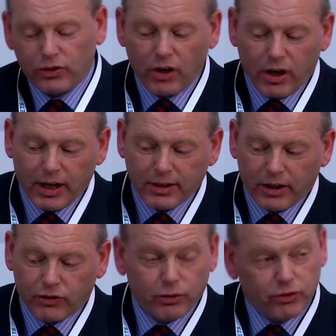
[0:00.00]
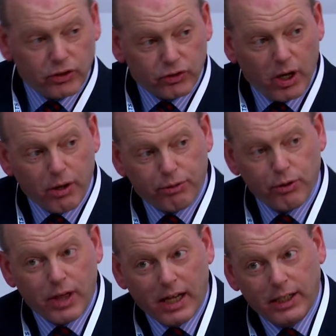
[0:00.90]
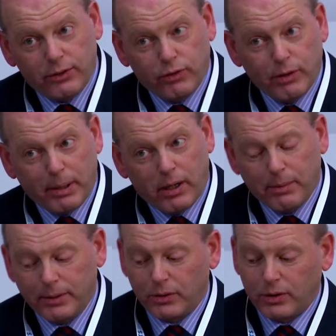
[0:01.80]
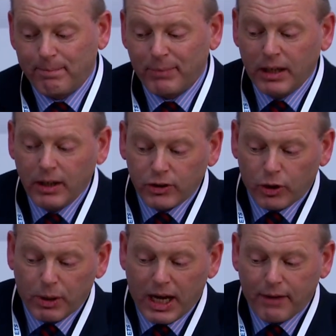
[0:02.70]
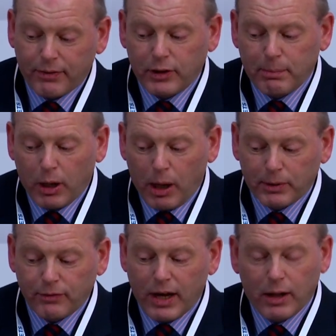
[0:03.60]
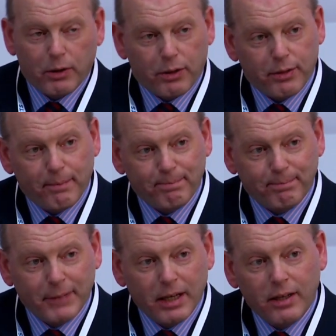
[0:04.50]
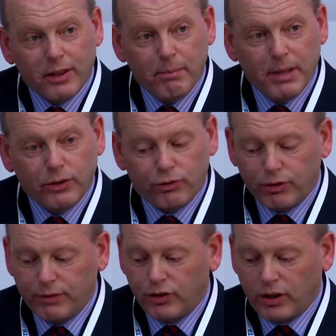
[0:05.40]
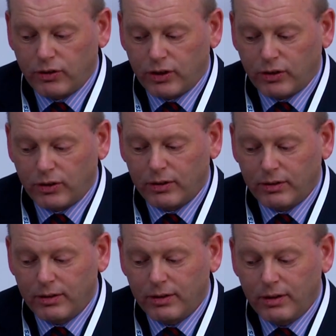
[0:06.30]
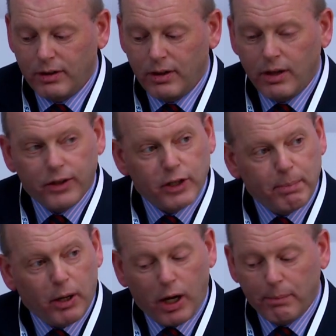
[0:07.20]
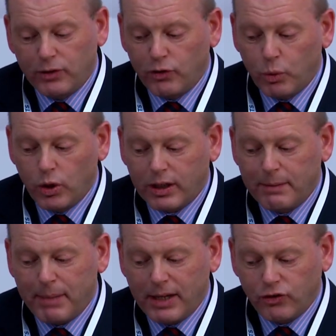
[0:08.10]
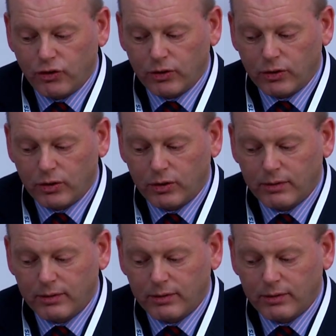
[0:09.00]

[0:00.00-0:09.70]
side, I shall just go through that list of departments. So we have the Department of Health, the Ministry of Justice, the Department of Work and Pensions,